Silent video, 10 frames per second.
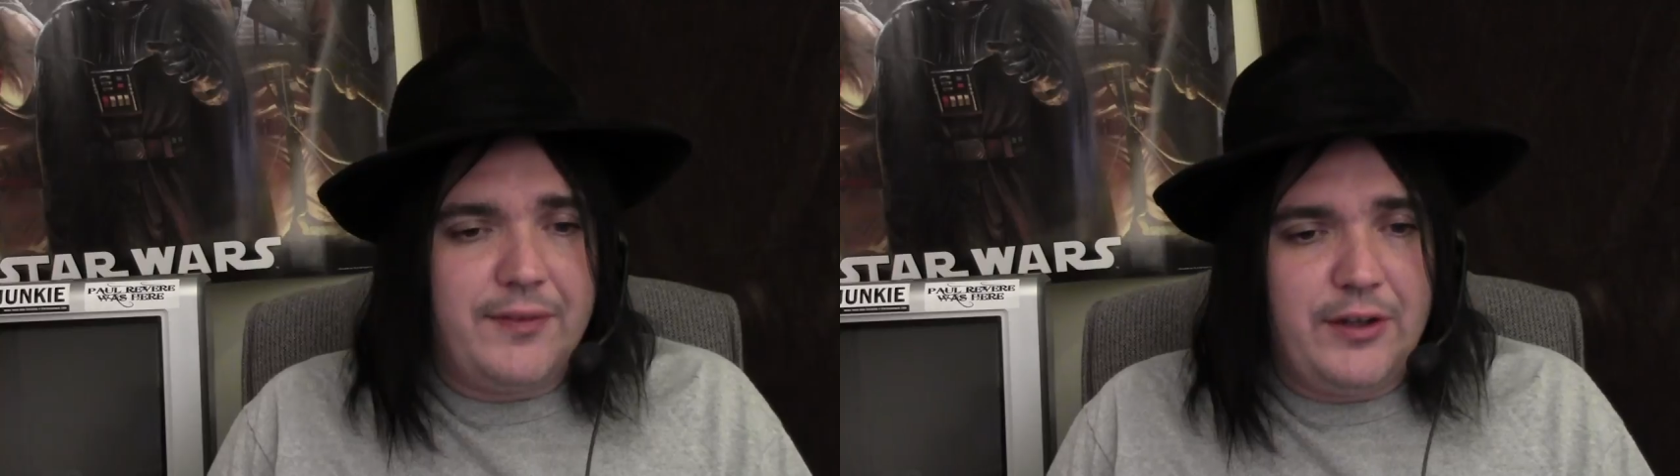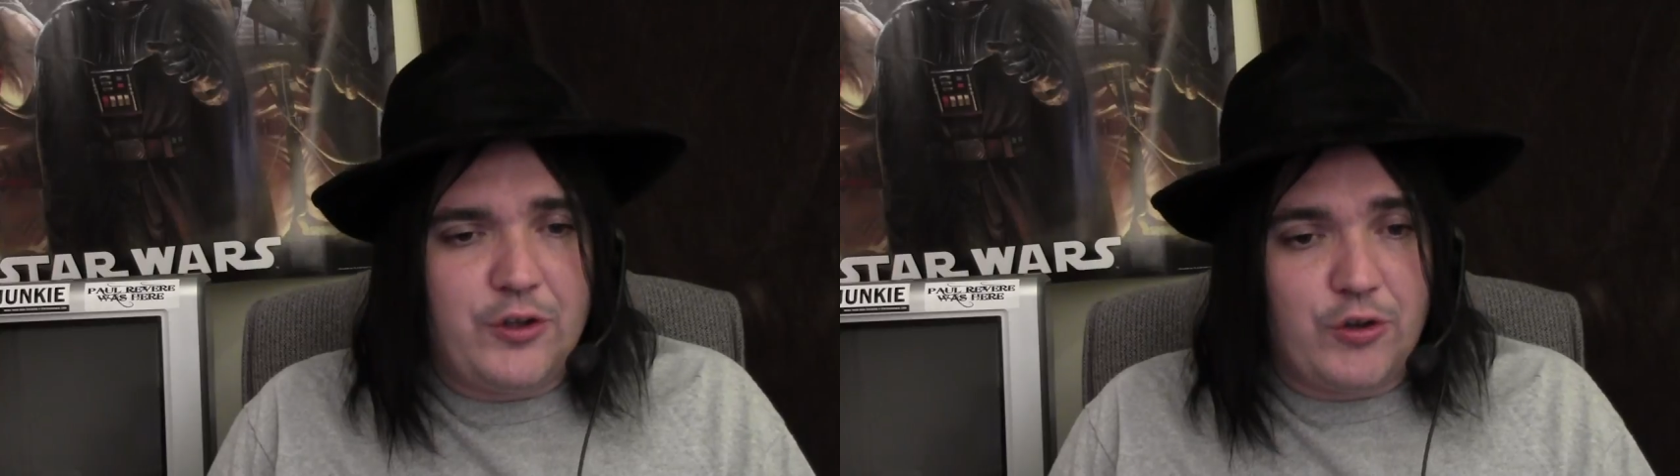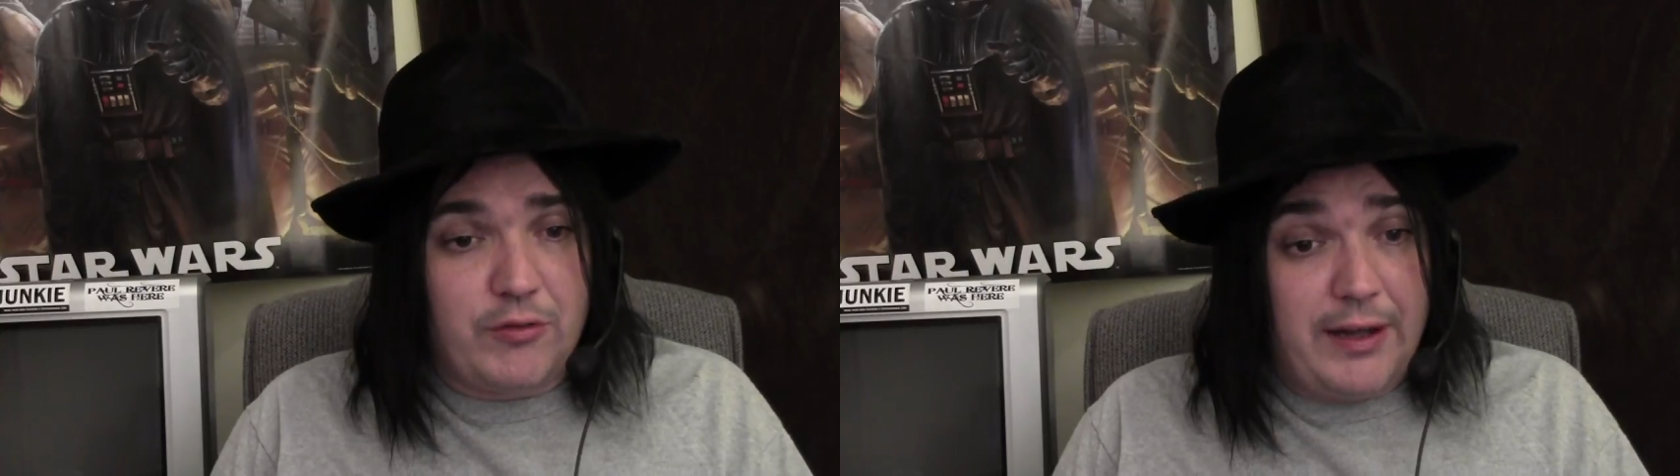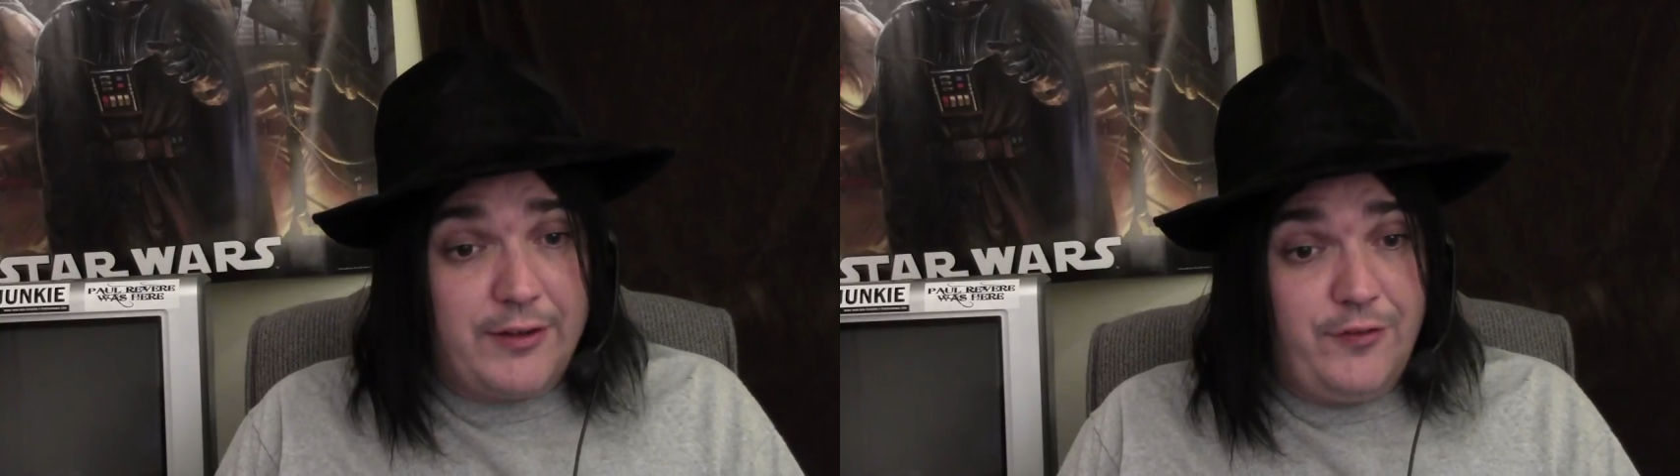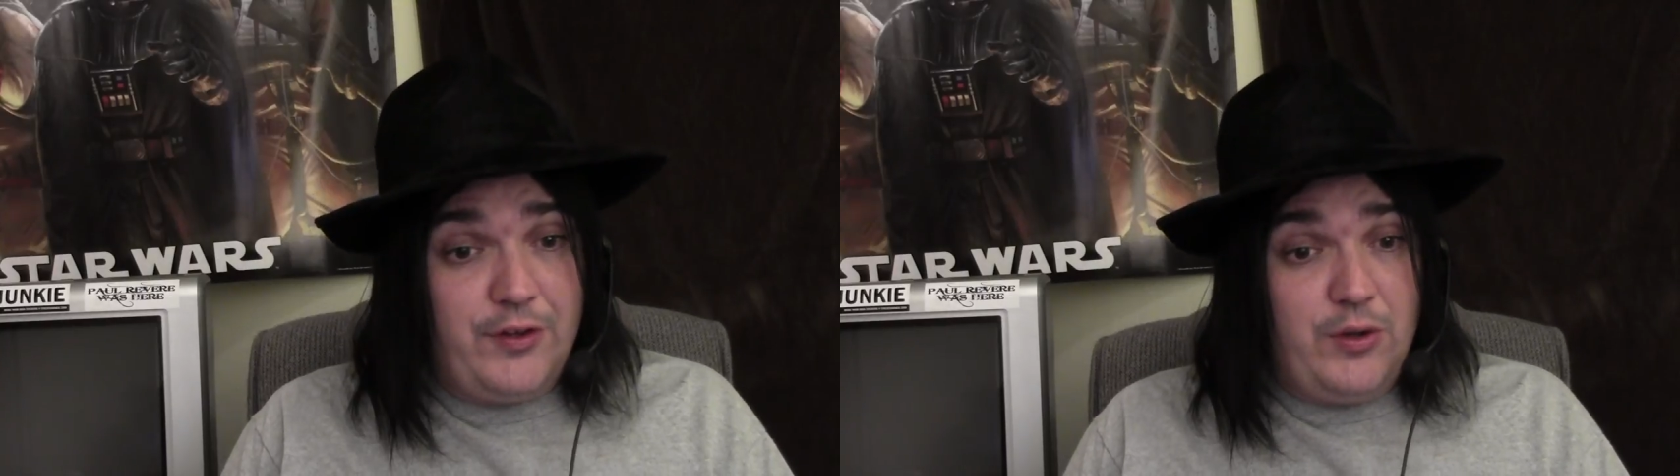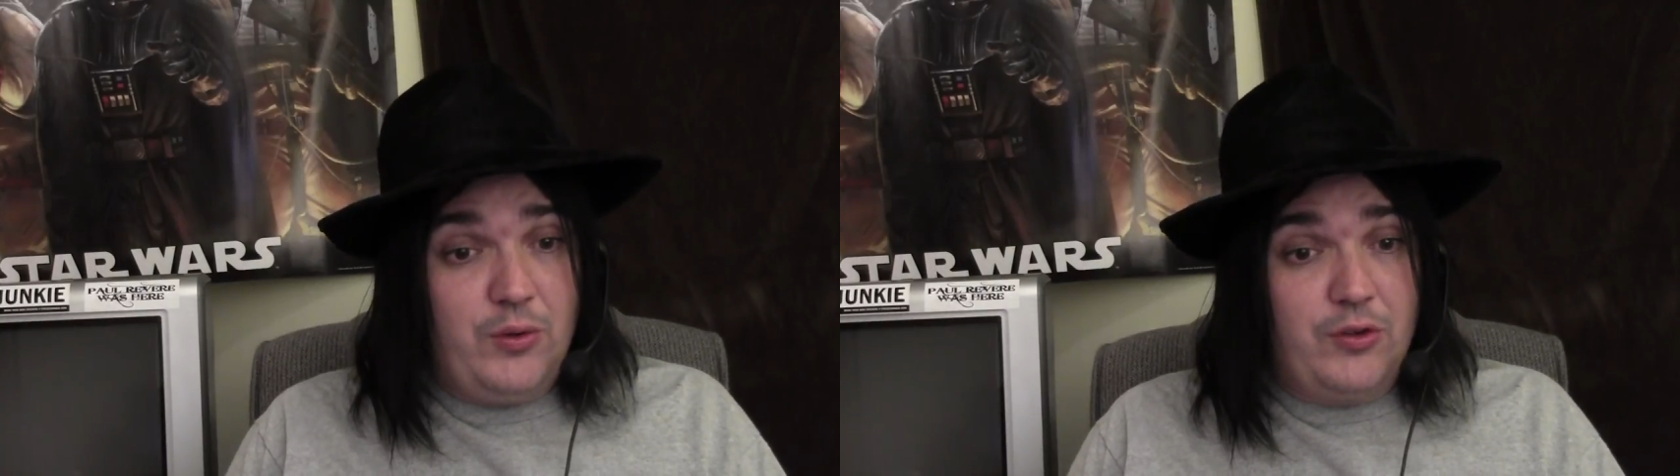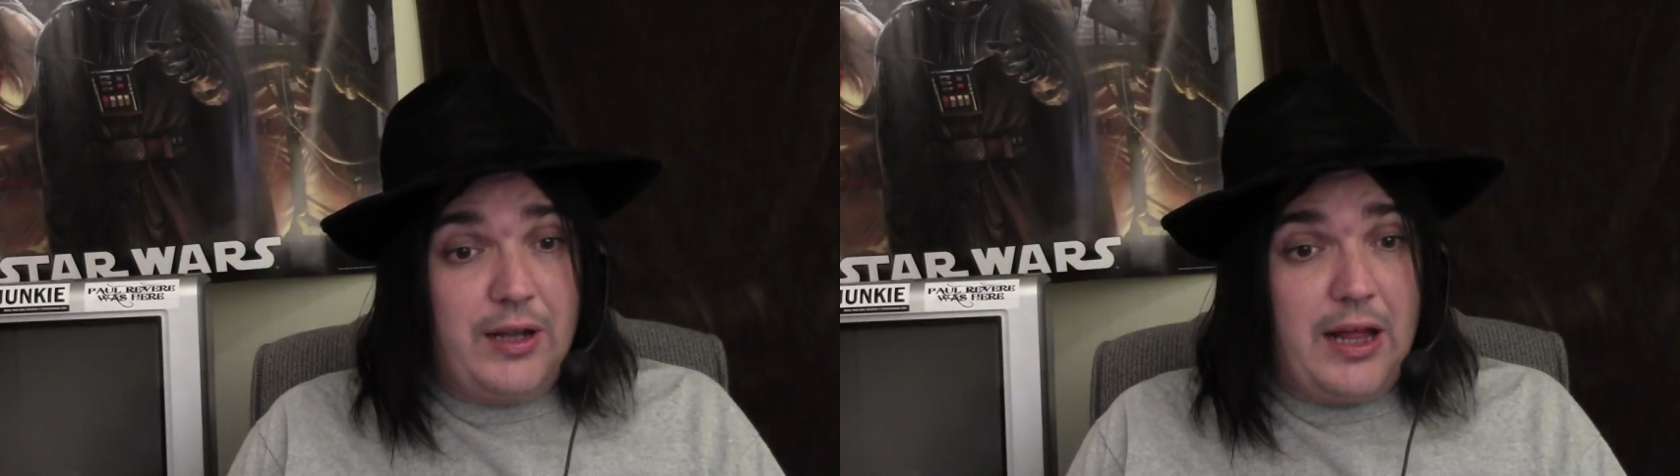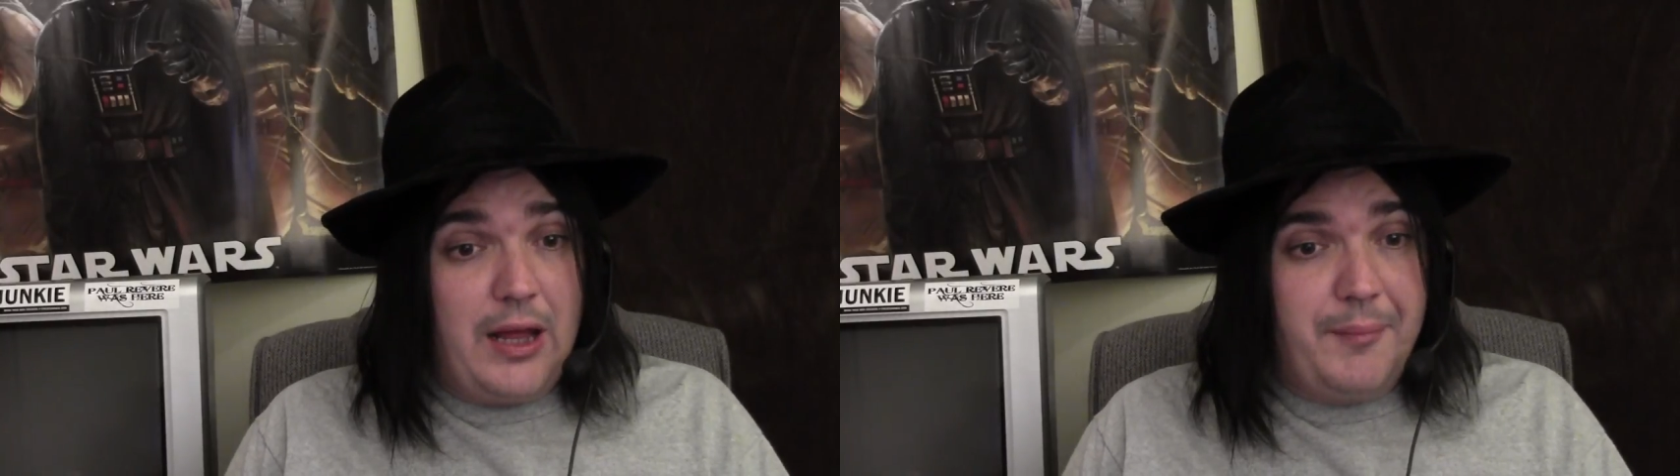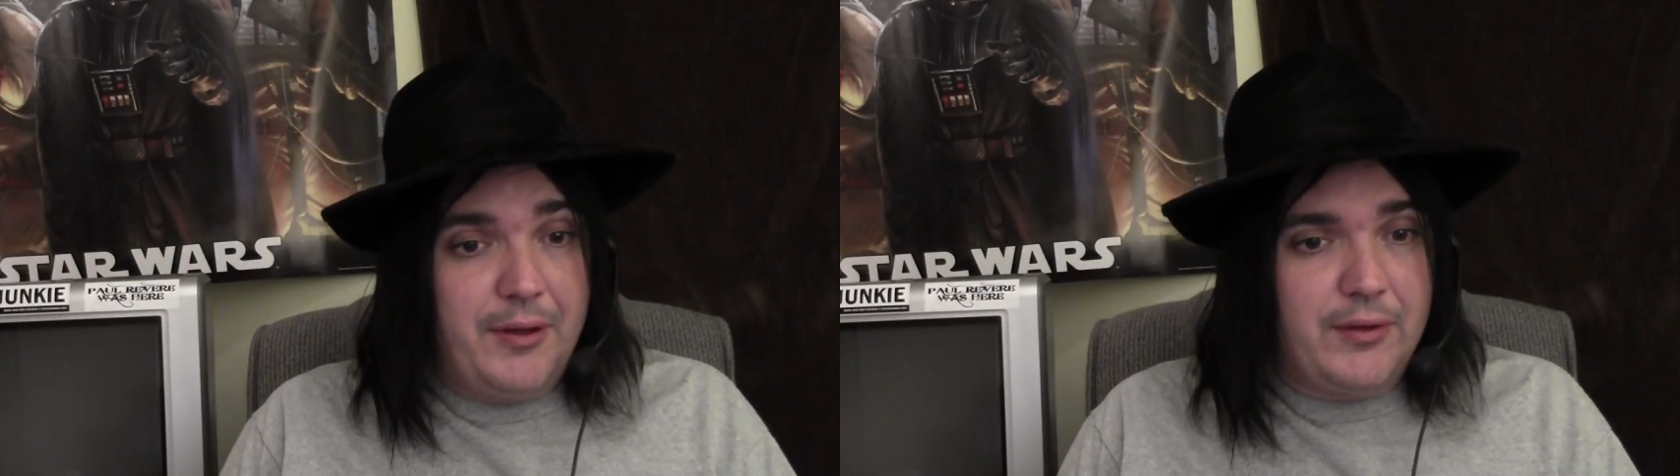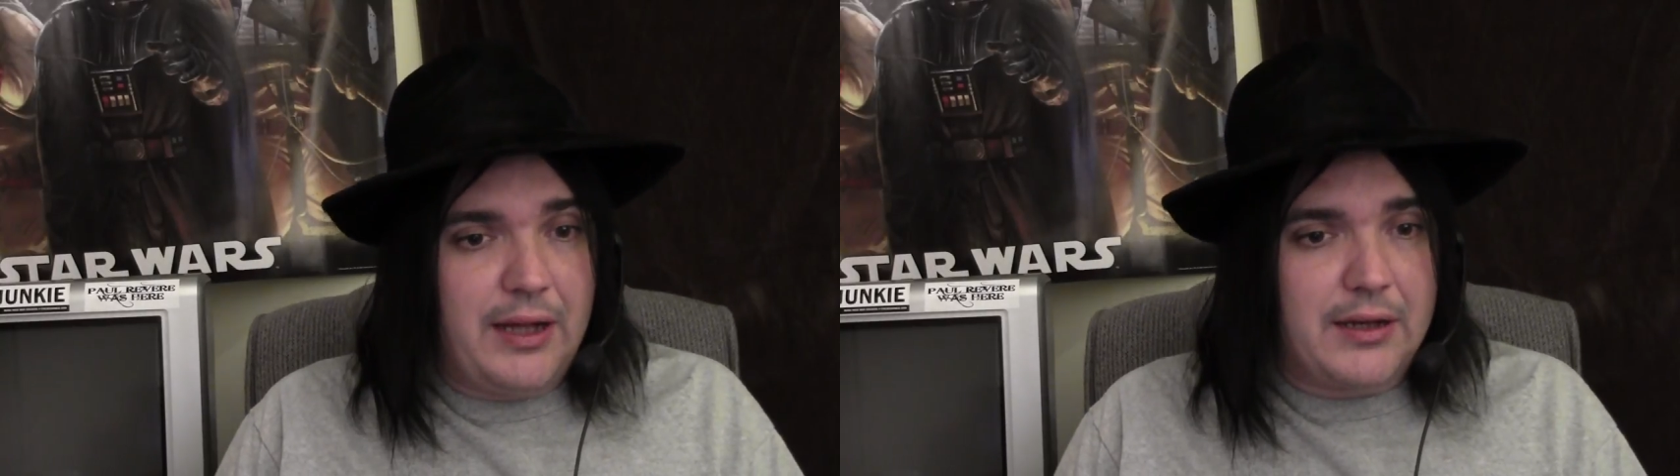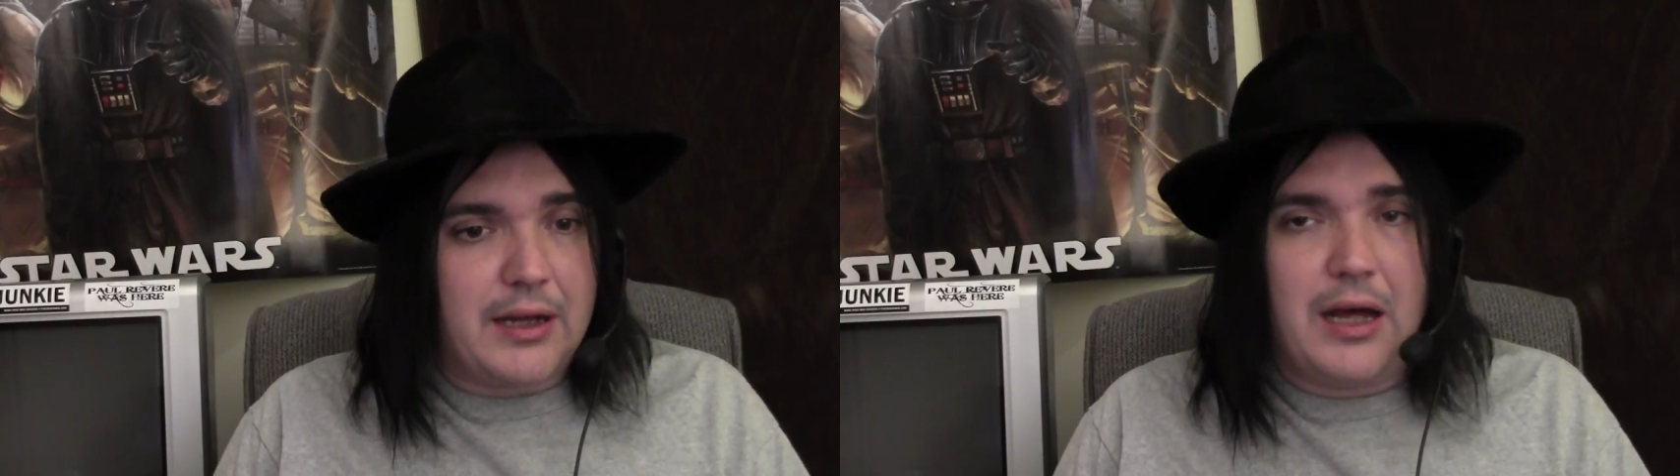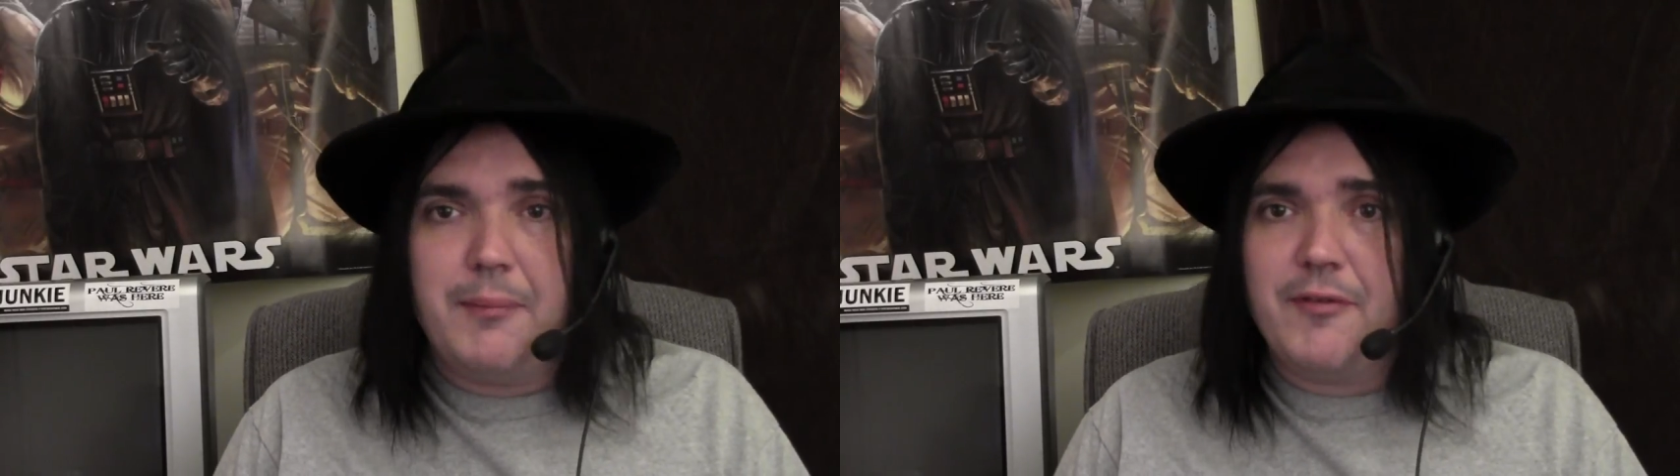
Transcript: thecorrectviews@hotmail.com.